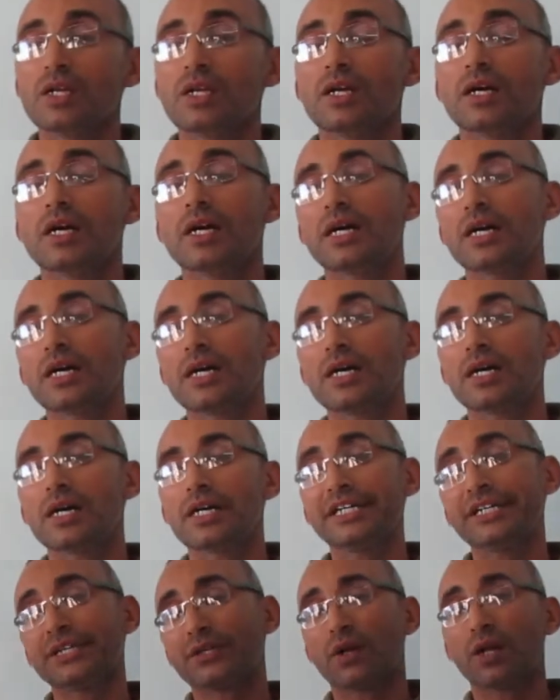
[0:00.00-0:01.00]

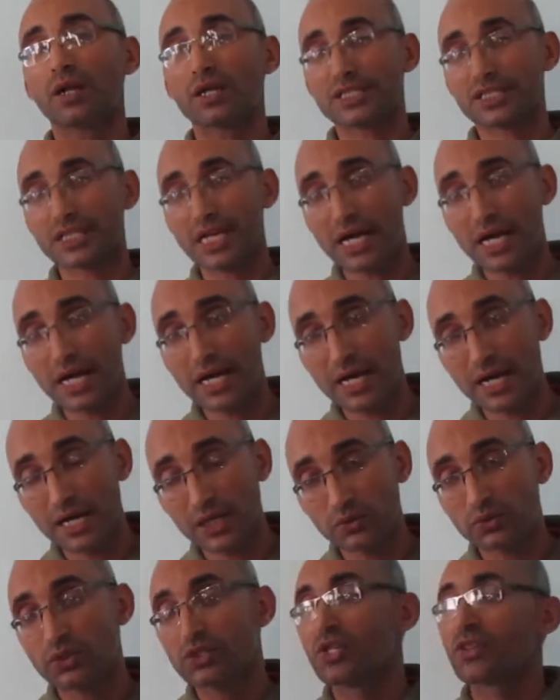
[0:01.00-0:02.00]
Here
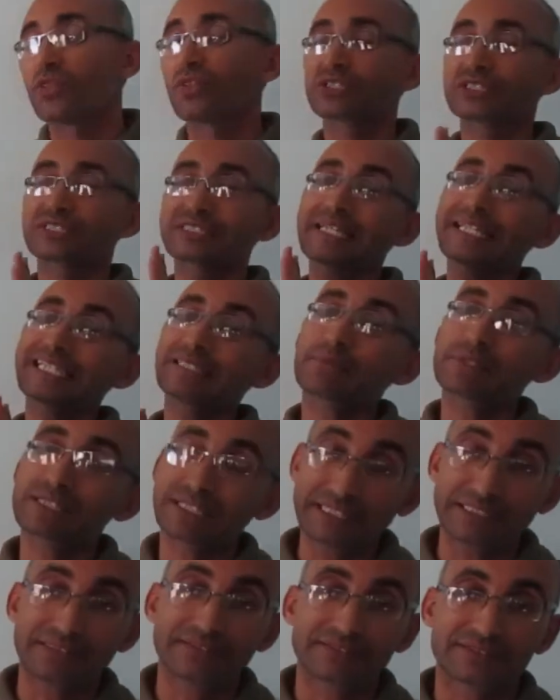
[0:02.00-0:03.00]
also the same
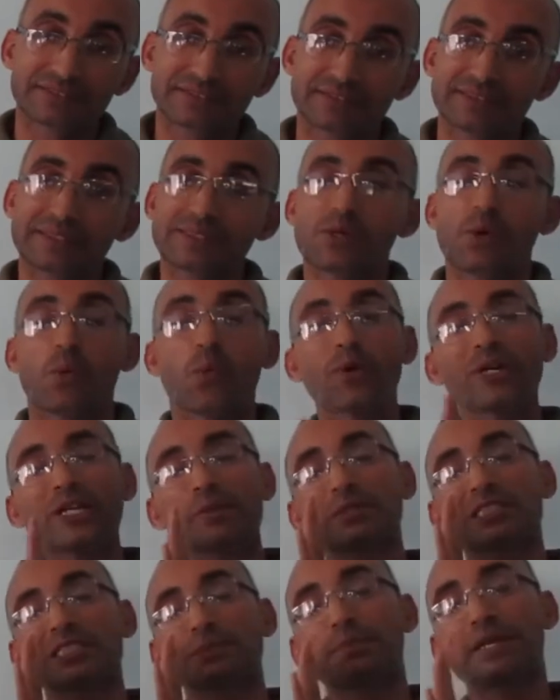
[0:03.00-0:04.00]
thing. When you
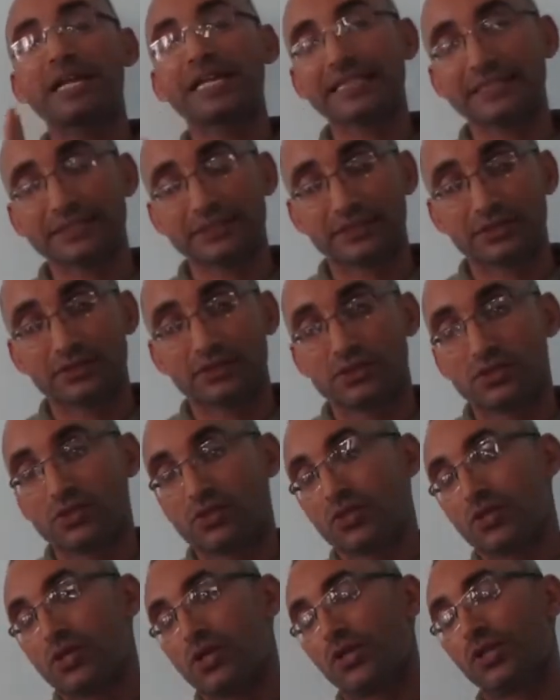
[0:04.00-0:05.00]
misplace
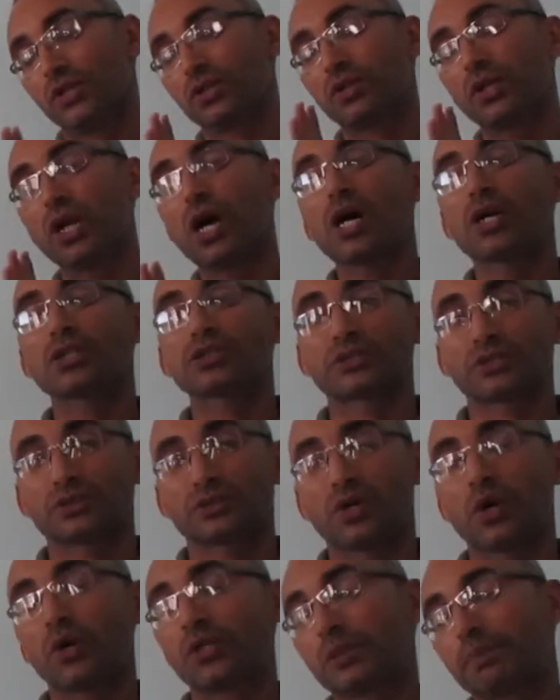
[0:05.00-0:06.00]
the
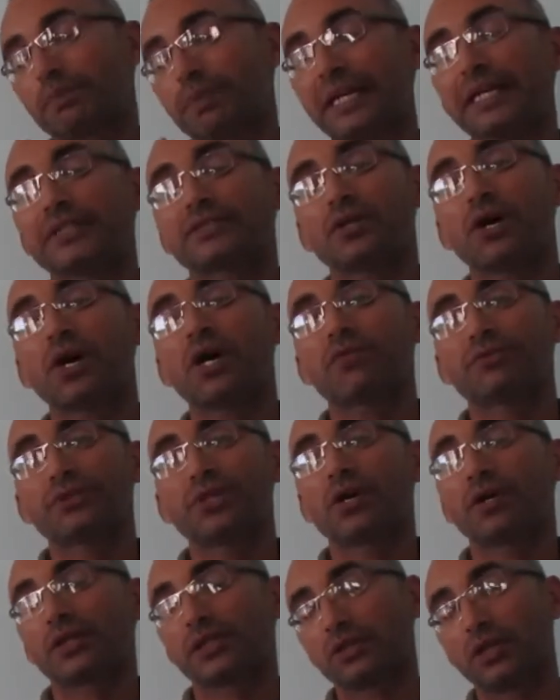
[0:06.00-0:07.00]
clause or the place of
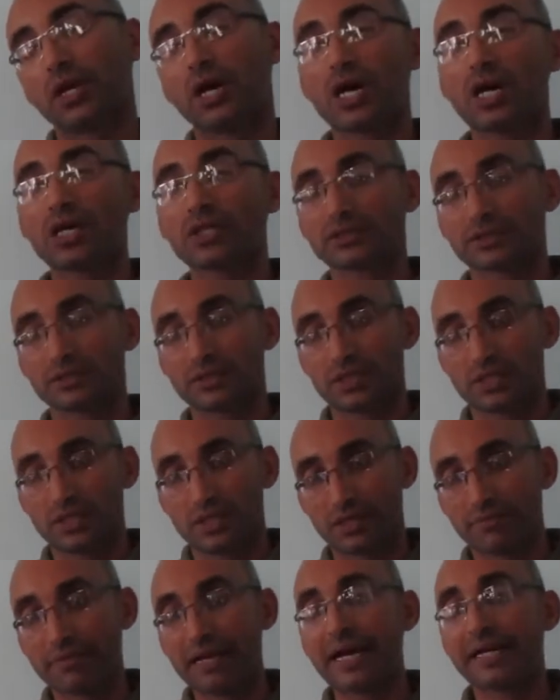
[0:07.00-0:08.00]
your clause,
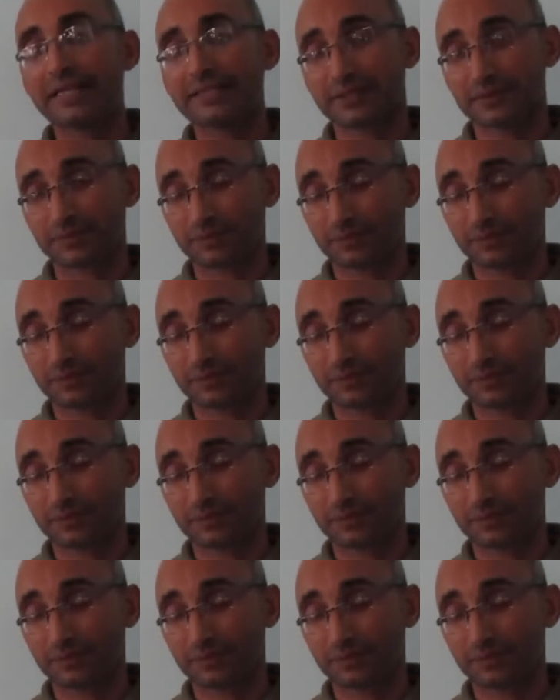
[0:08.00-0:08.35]
right,